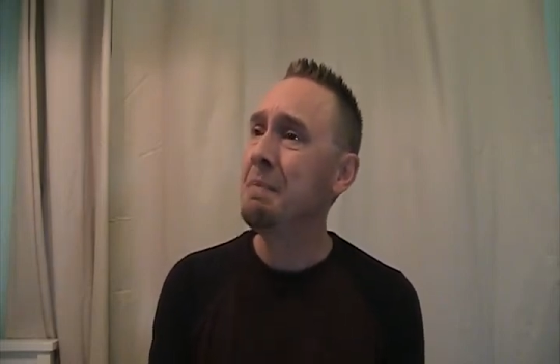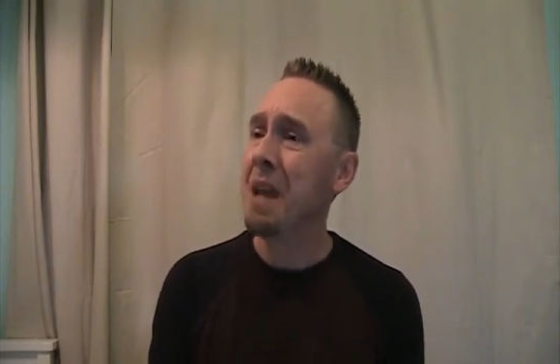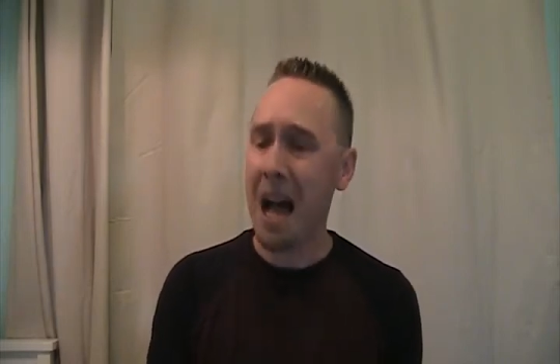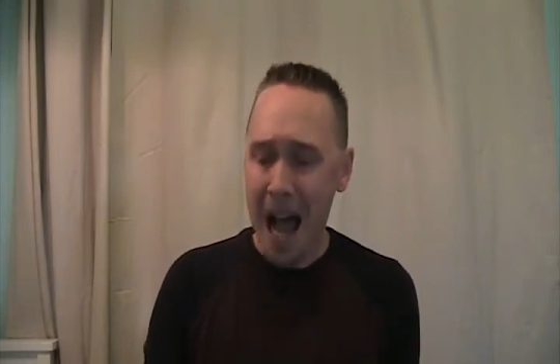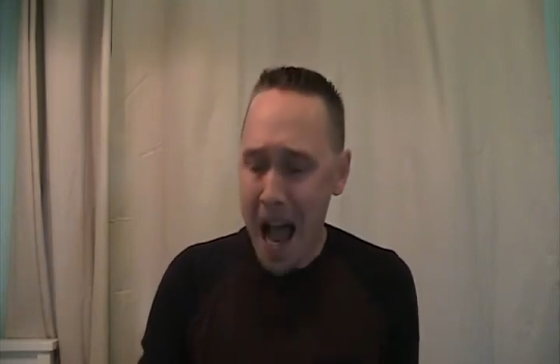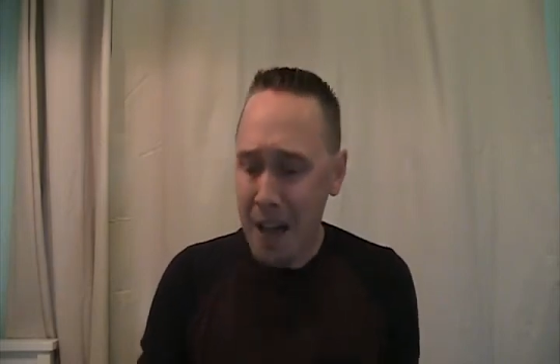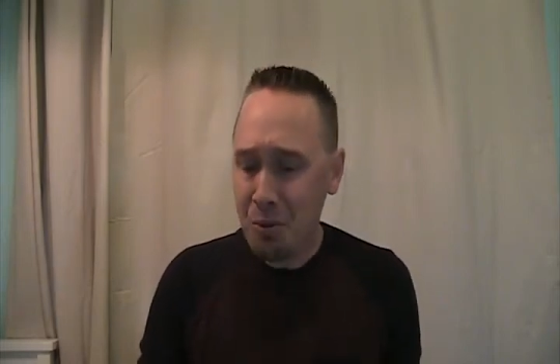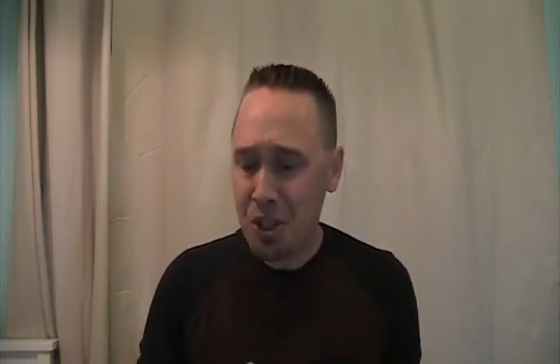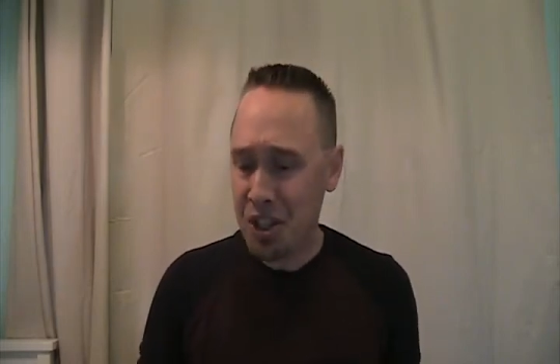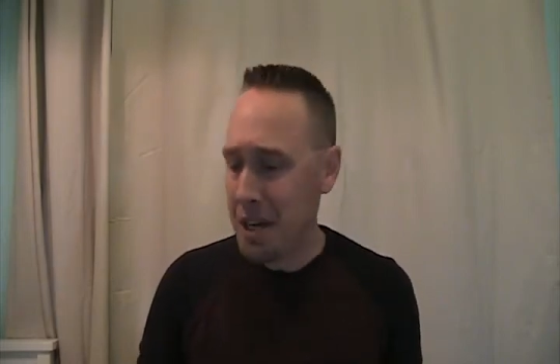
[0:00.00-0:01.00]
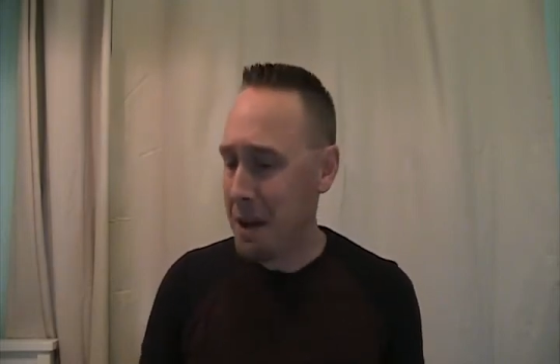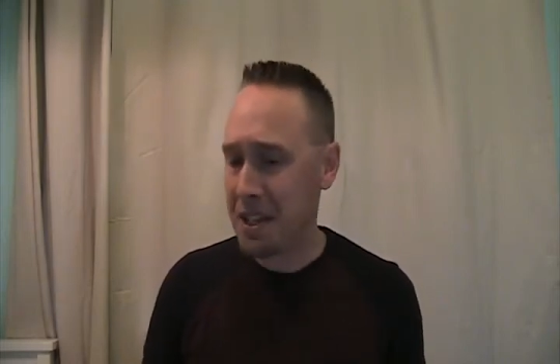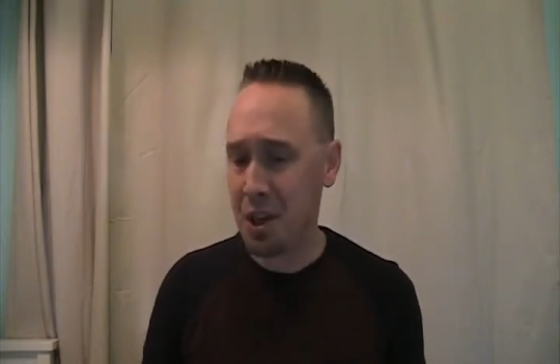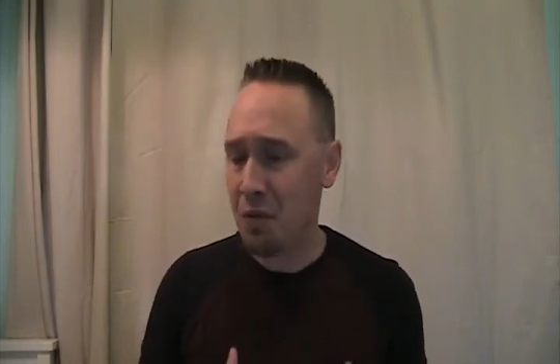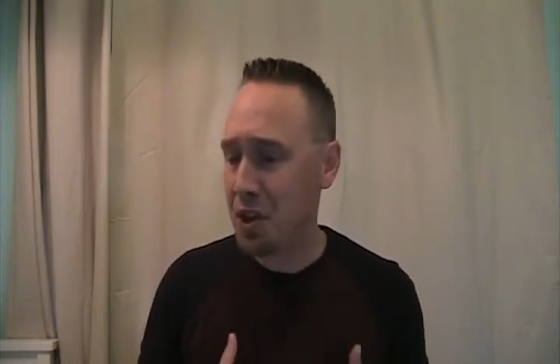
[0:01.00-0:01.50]
I, I don't see
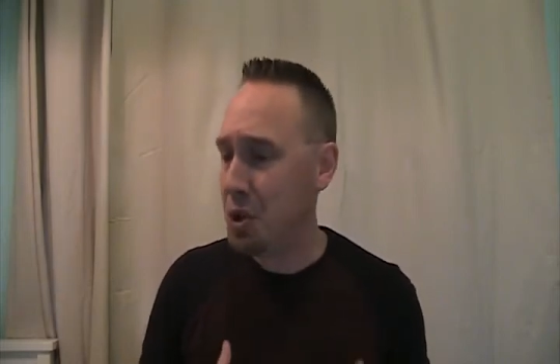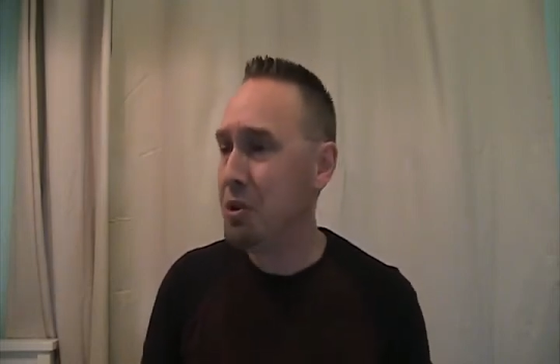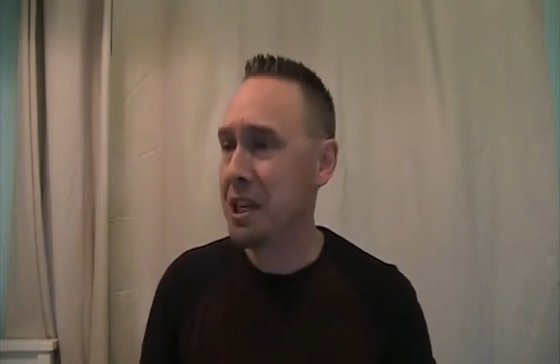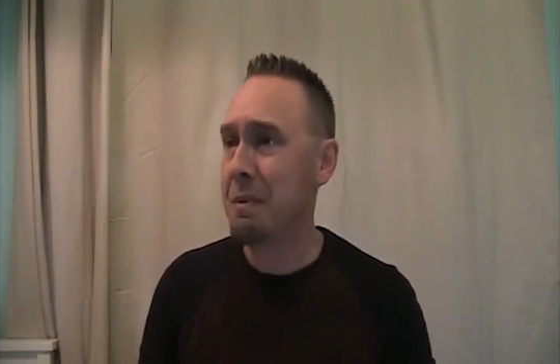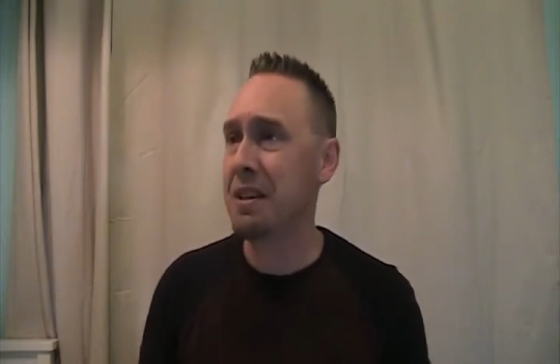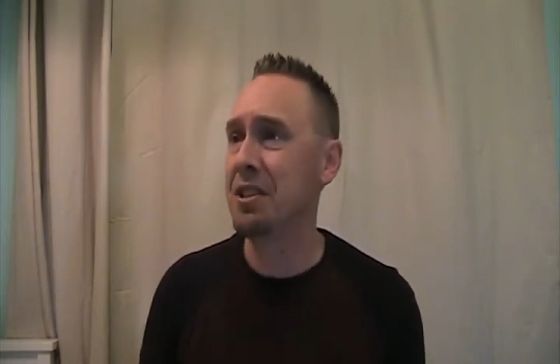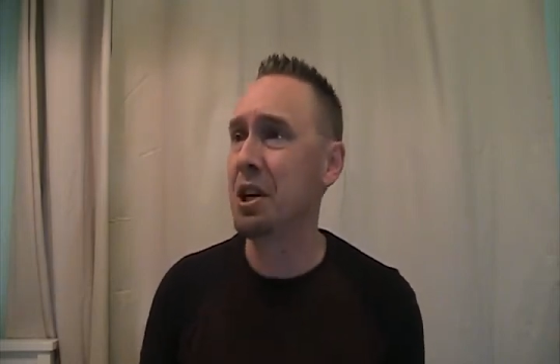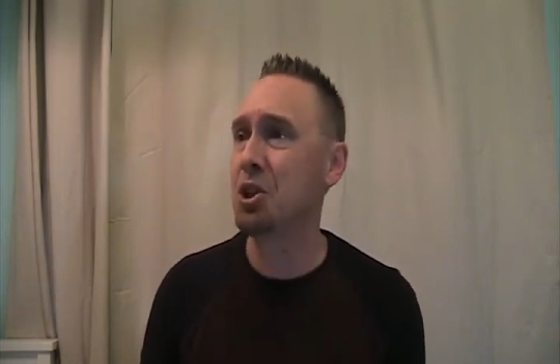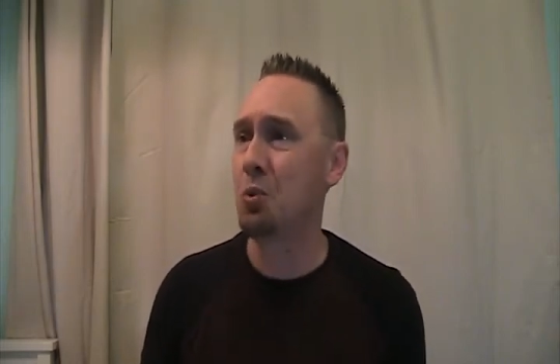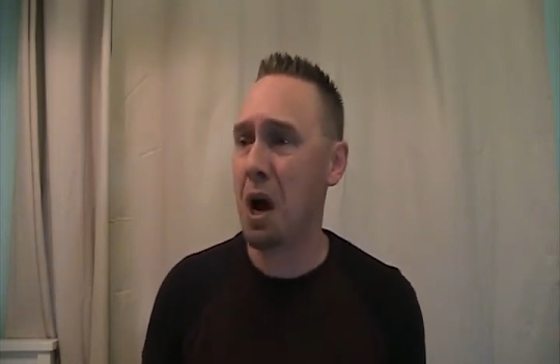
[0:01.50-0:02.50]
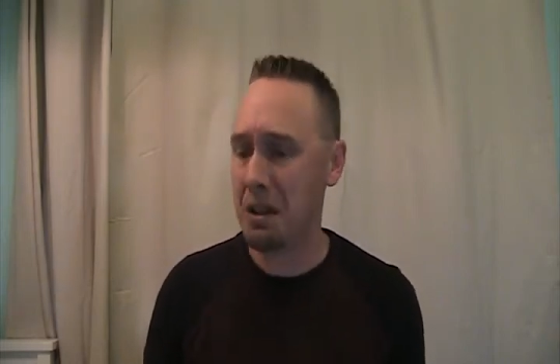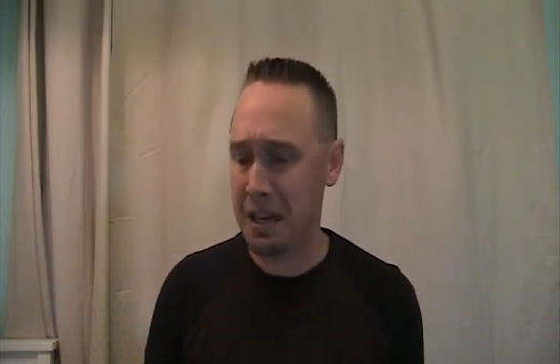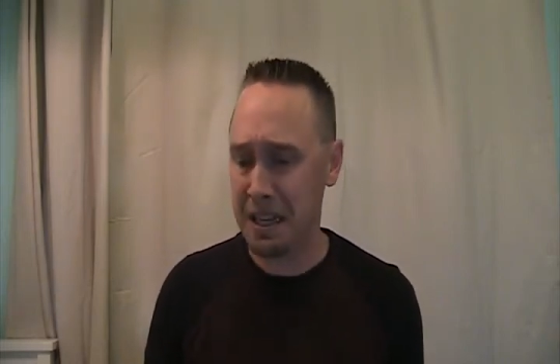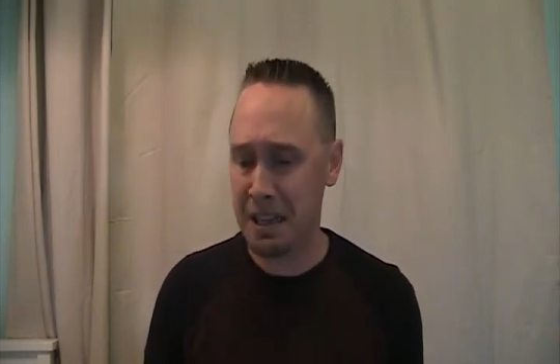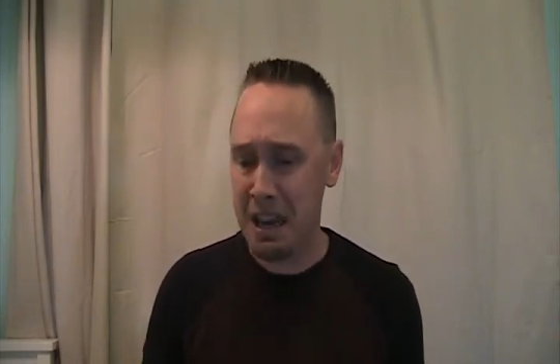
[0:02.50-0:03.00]
myself using my
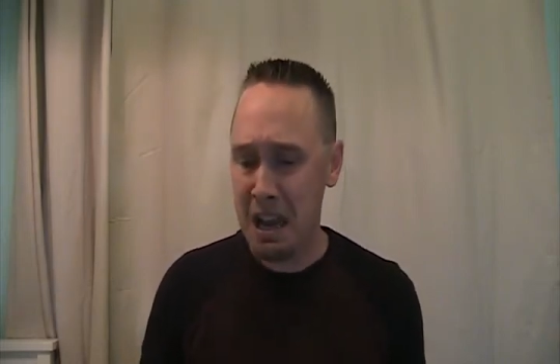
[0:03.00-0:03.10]
sexuality as,